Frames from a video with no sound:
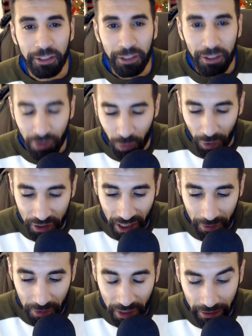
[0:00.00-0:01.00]
after West
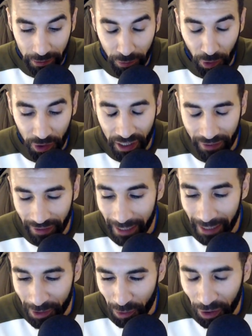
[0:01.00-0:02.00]
Ham's Declan Rice gave the
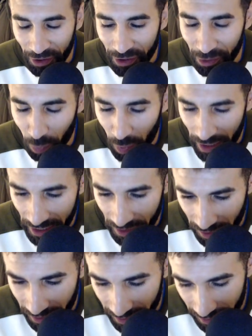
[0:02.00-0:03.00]
Hammers a 1-0
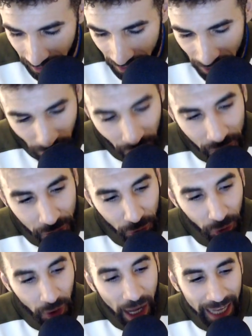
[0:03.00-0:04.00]
win against
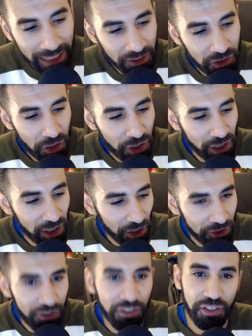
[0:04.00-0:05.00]
Arsenal at the
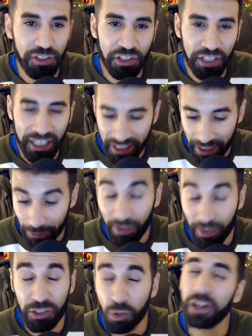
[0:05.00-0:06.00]
London Stadium.
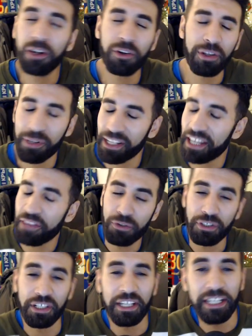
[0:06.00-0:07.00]
There's quite a lot I want to get
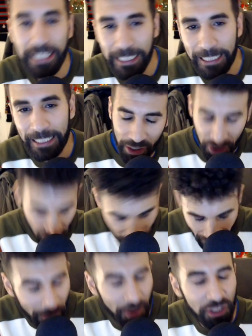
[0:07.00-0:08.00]
through today because the
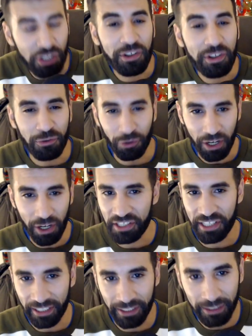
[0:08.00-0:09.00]
temperature is
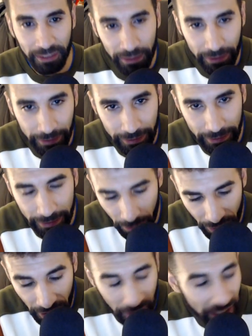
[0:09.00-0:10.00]
rising. Uh,
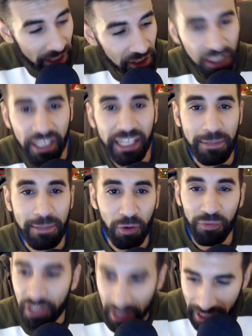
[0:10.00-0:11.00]
we're going to be getting to the game,
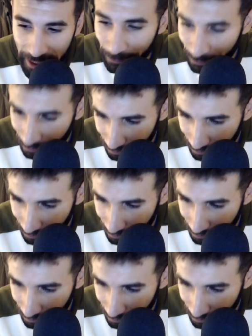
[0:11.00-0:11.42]
obviously,